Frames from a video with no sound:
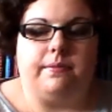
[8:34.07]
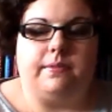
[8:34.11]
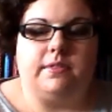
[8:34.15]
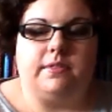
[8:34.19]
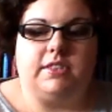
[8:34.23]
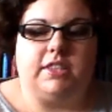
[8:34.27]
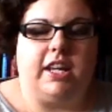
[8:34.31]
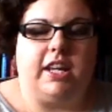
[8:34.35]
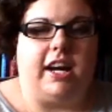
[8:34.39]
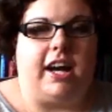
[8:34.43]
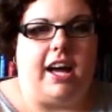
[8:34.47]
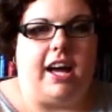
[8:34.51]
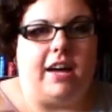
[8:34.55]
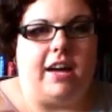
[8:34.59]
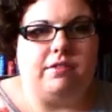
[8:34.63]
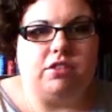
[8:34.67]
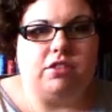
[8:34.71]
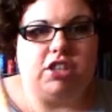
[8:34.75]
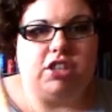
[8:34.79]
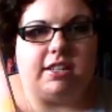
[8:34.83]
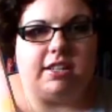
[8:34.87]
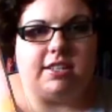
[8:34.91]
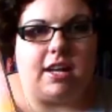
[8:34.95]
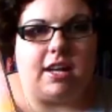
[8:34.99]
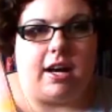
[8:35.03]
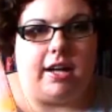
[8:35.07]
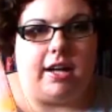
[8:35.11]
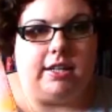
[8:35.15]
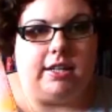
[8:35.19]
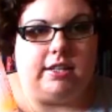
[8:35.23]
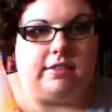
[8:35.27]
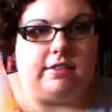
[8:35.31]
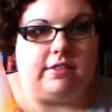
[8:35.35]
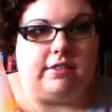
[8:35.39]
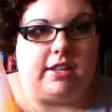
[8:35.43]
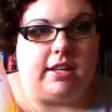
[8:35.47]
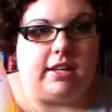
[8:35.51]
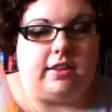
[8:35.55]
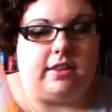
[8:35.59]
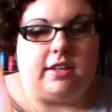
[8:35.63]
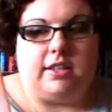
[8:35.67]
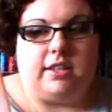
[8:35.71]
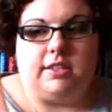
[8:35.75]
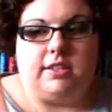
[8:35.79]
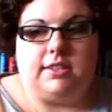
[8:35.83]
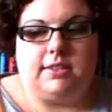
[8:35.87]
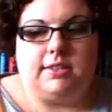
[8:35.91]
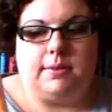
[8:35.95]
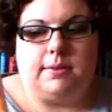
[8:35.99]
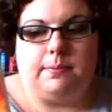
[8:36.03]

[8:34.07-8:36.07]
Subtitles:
yeah, I haven't checked out any of the others,